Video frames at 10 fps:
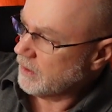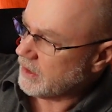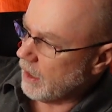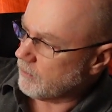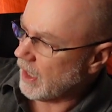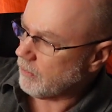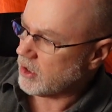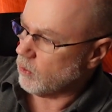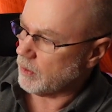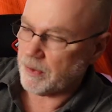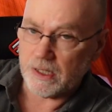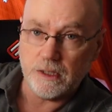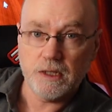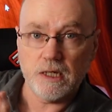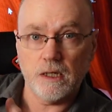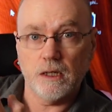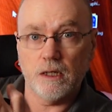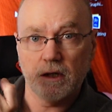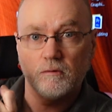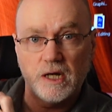the MW would be the
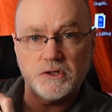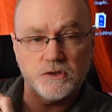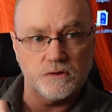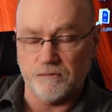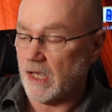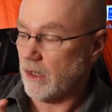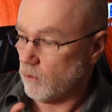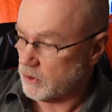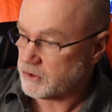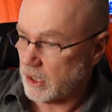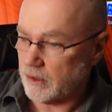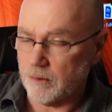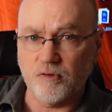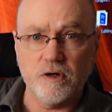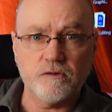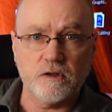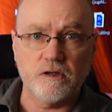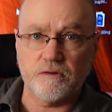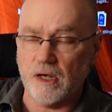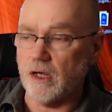iterations of that, which are the priestly
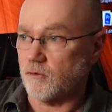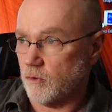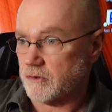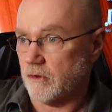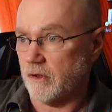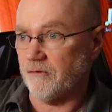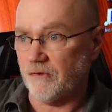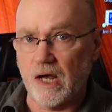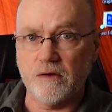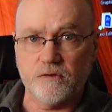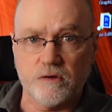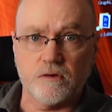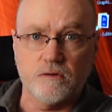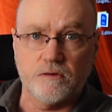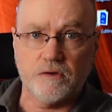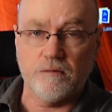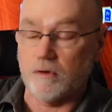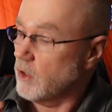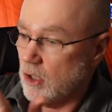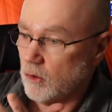cells, which are the 5, 6, and
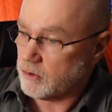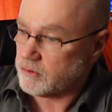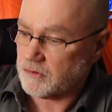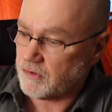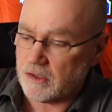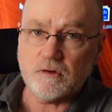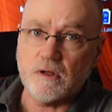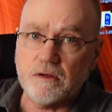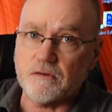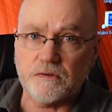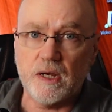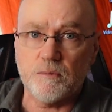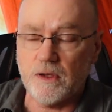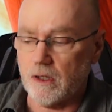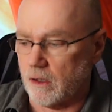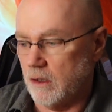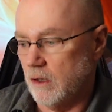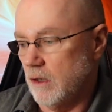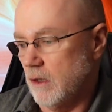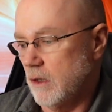7, which are essentially the same thing.
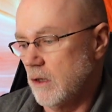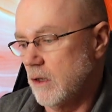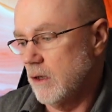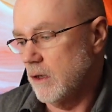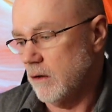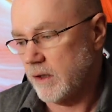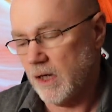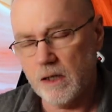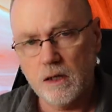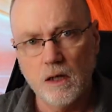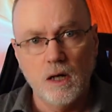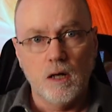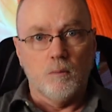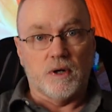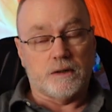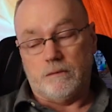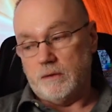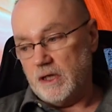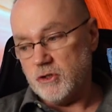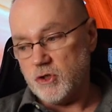Okay? But
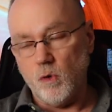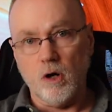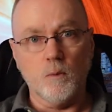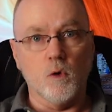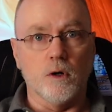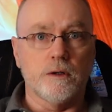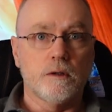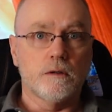there's your wormwood.